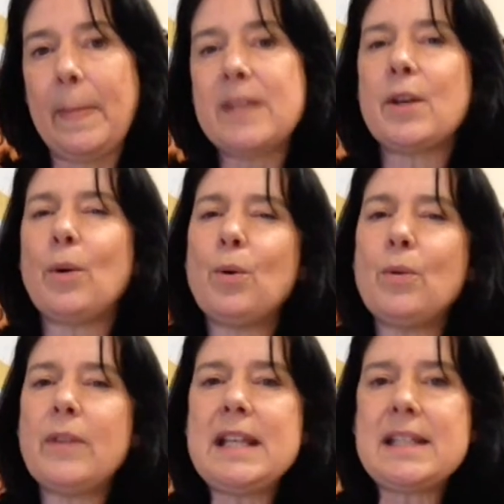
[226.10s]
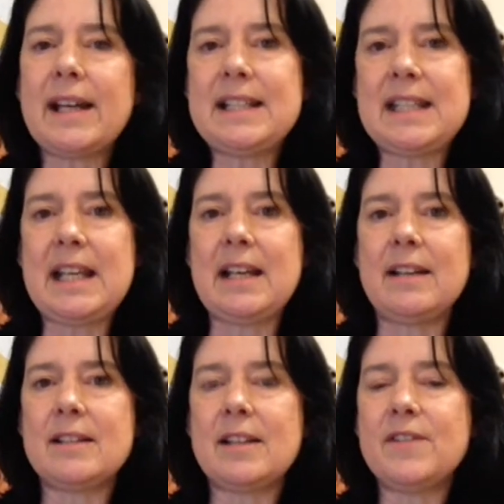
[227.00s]
So all these
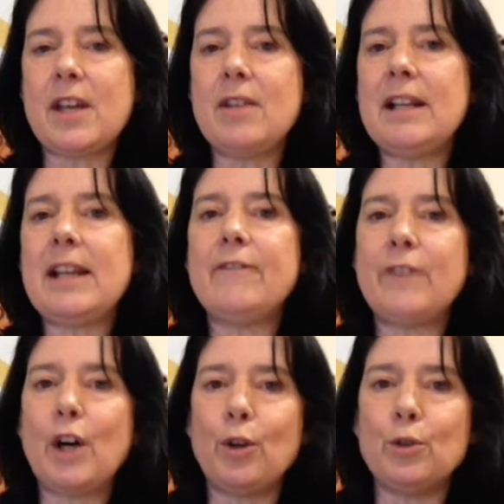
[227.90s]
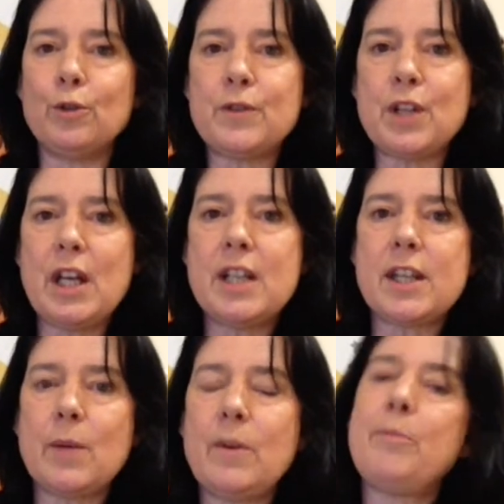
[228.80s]
ideas have slowly evolved,
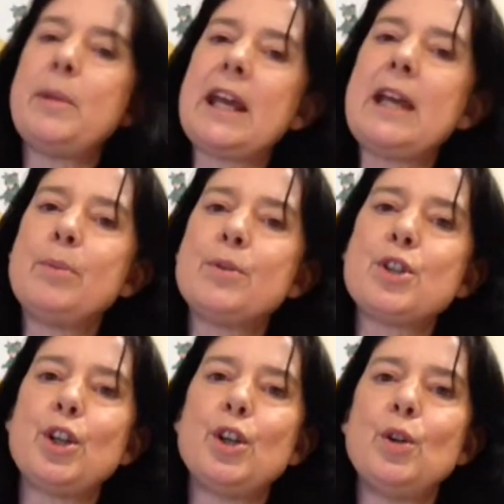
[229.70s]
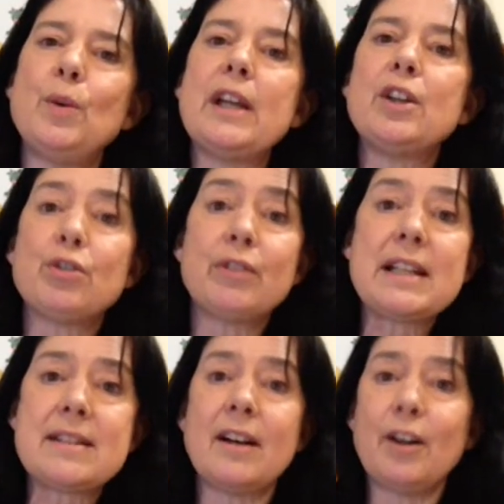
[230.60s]
so we've been able to
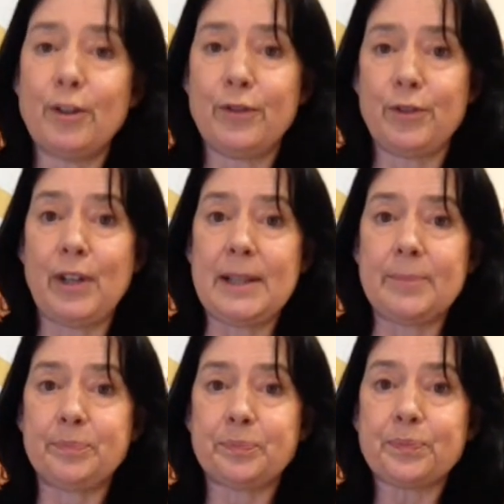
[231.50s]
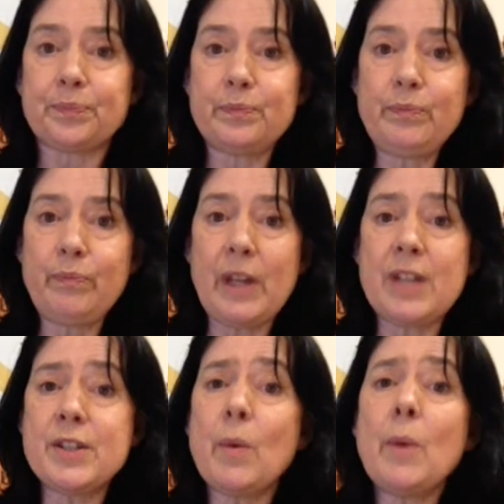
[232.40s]
increase our offering.
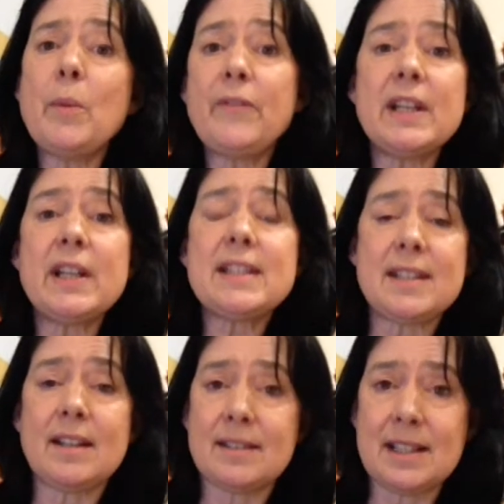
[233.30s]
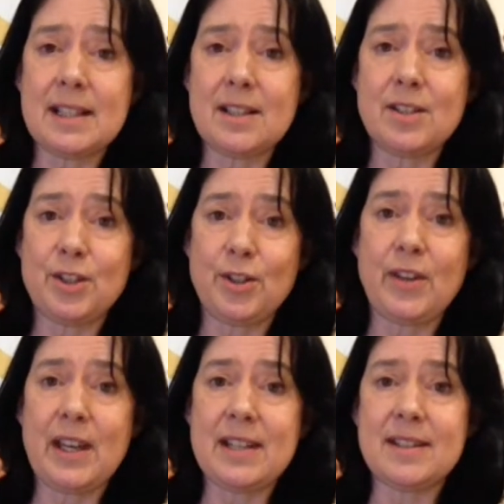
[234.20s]
So when we first started in
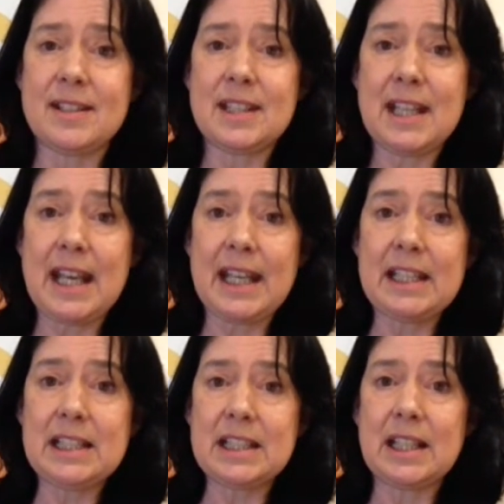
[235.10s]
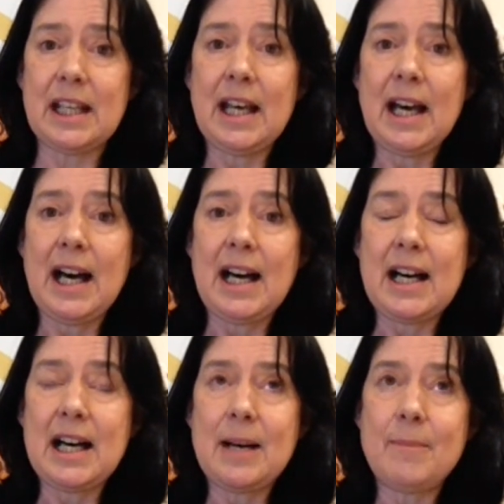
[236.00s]
2008,
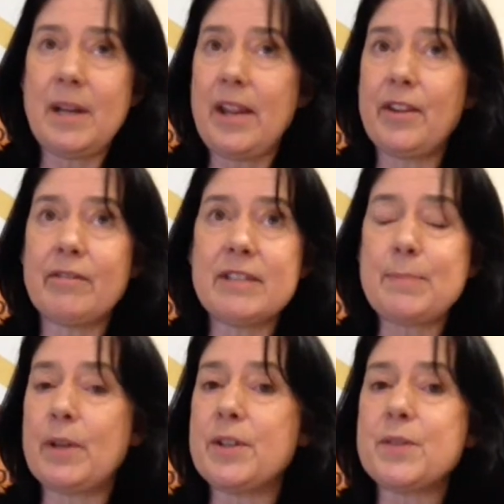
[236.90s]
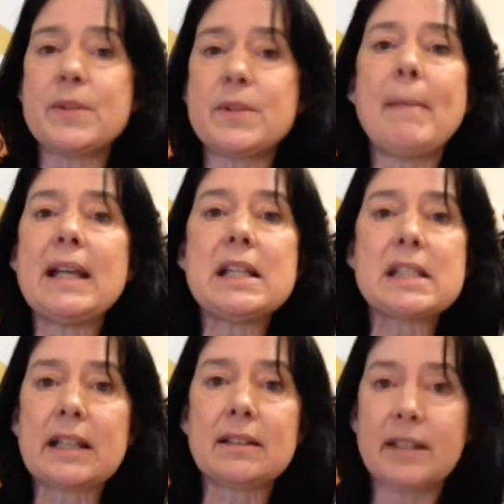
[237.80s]
the response was
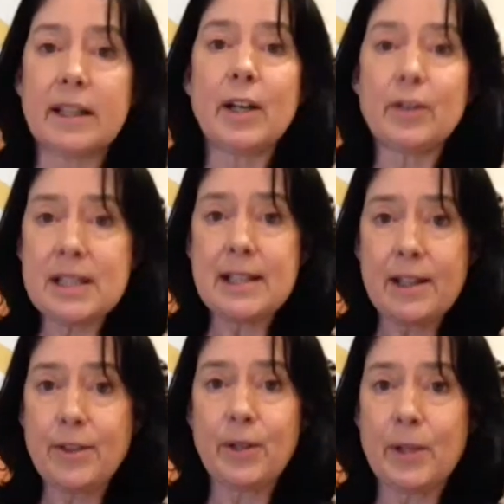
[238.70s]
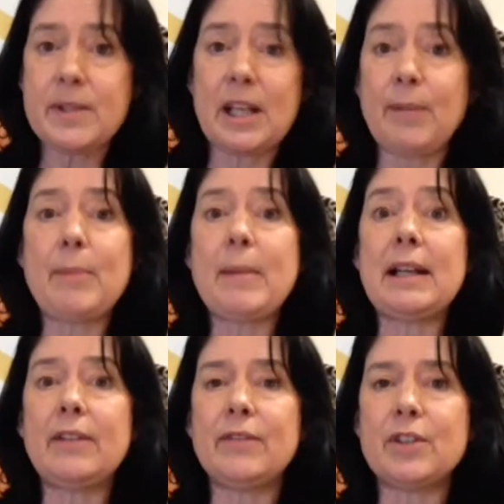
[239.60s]
amazing. And I honestly thought it was going to be
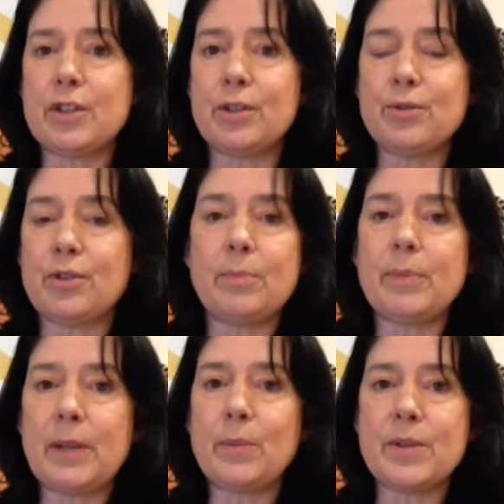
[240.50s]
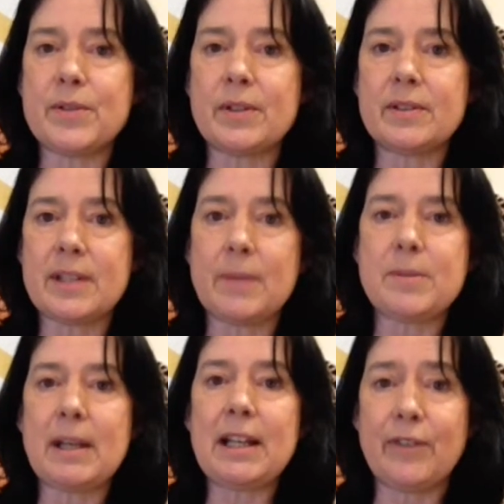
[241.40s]
mainly for children, but it wasn't. It
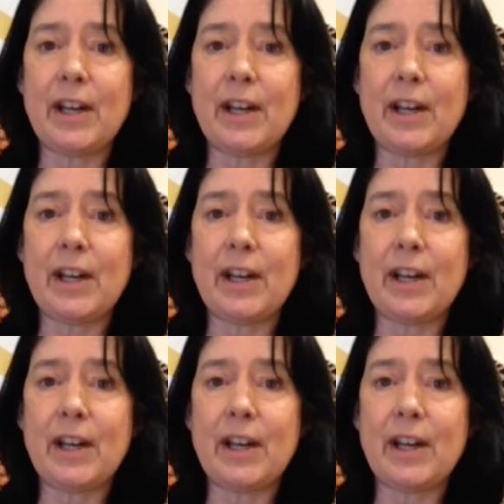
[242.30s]
was mainly for